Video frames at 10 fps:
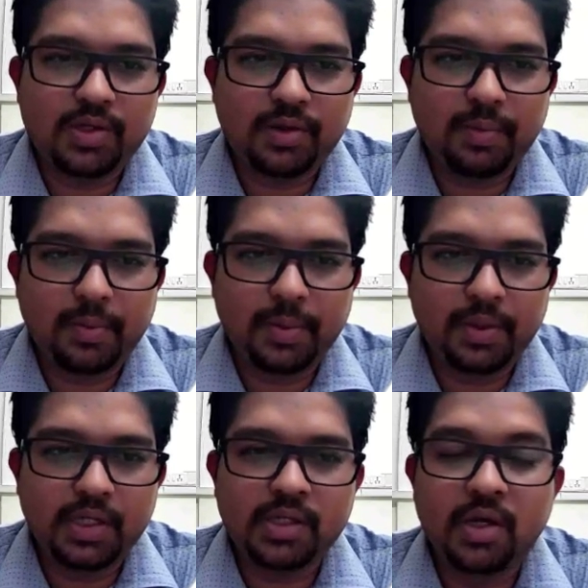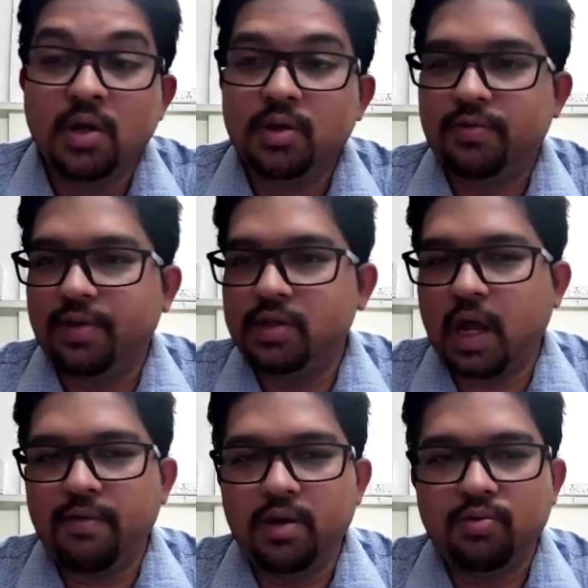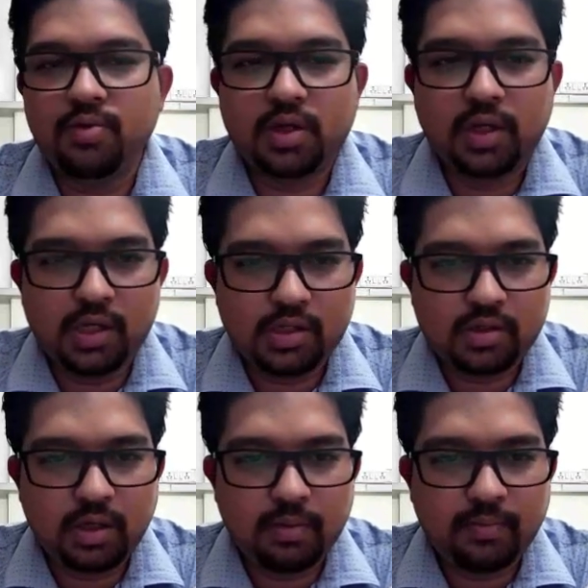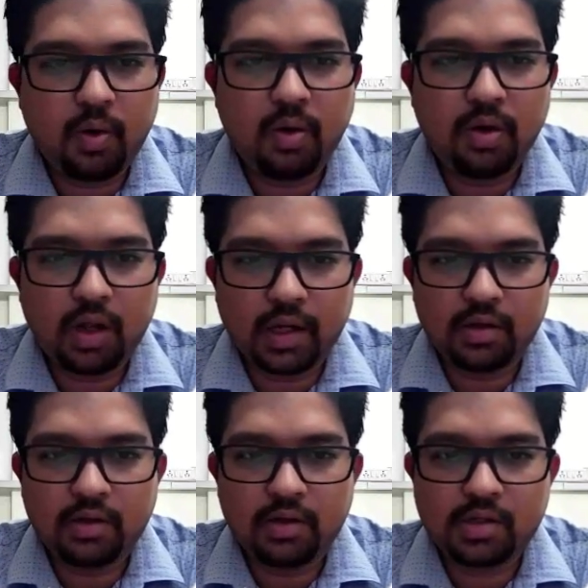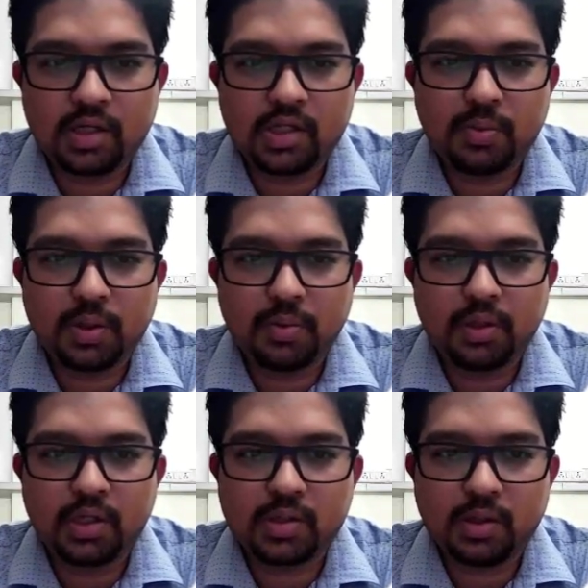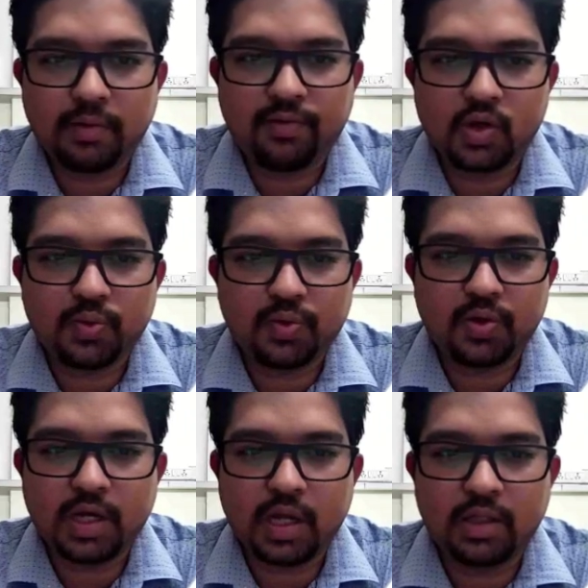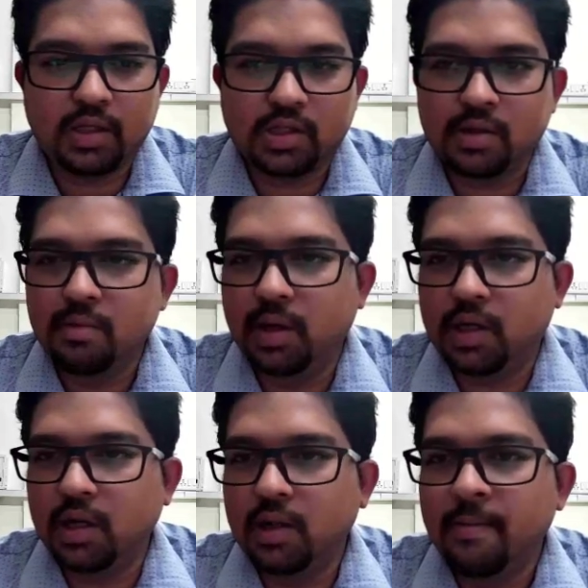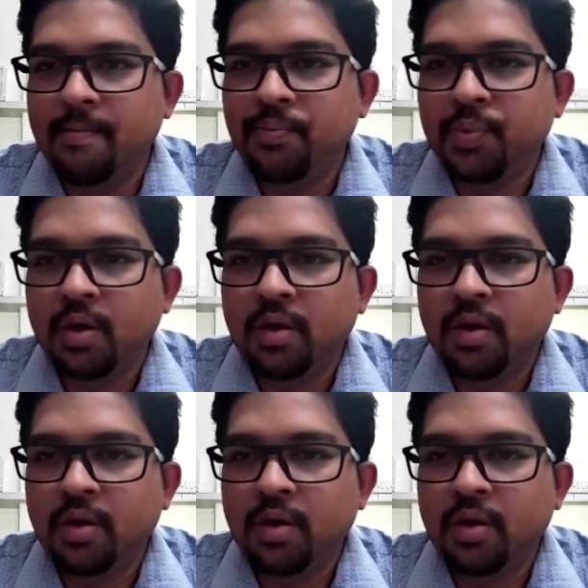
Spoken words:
calculation between this. So first I want to increase the bond, like distance between this phosphorus and this metal.